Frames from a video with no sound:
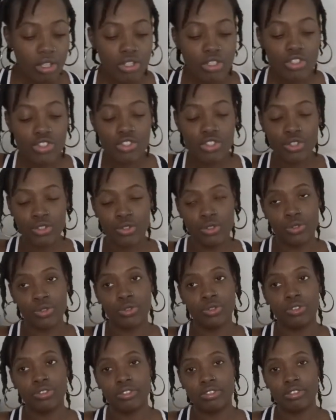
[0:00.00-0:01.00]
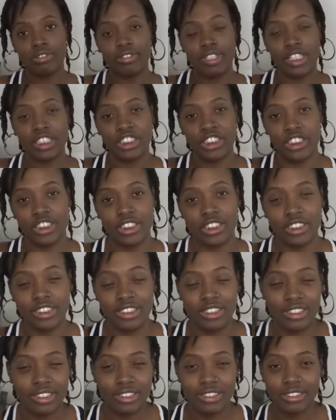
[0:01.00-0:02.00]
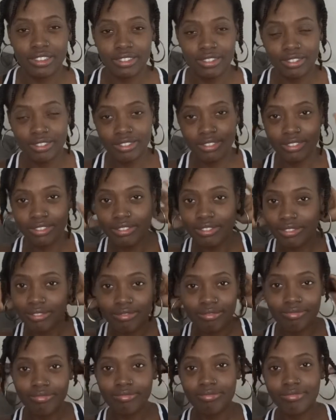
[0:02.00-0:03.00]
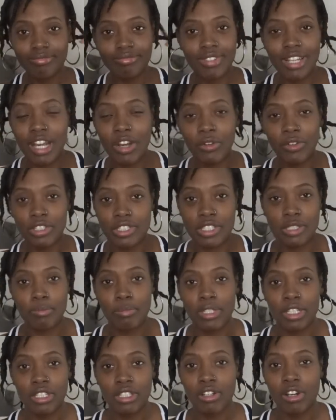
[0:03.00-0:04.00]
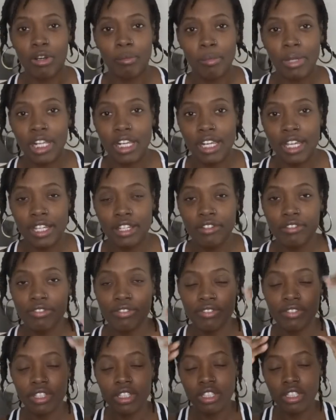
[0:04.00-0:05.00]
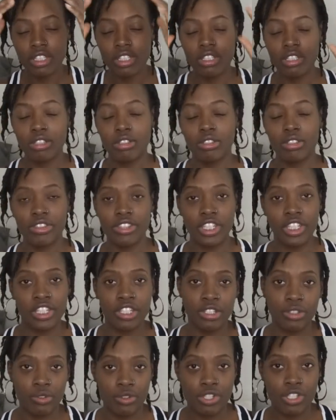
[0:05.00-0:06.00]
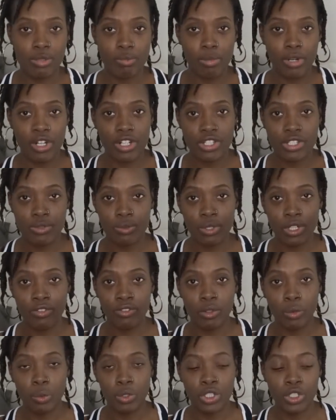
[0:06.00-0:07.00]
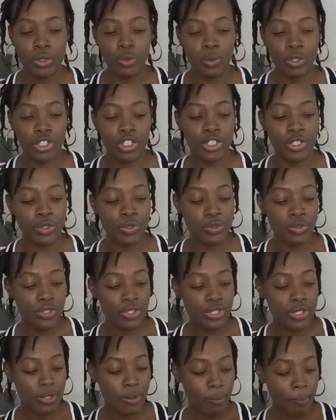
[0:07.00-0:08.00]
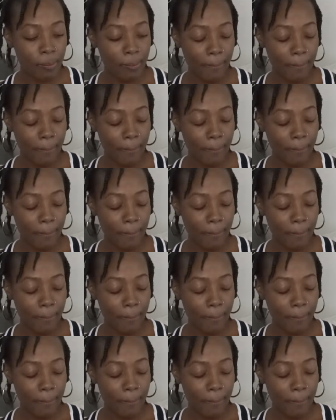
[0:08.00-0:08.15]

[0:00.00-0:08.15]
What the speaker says: So that's just how it's been all my life. Thin or sparse, whatever word you want to use.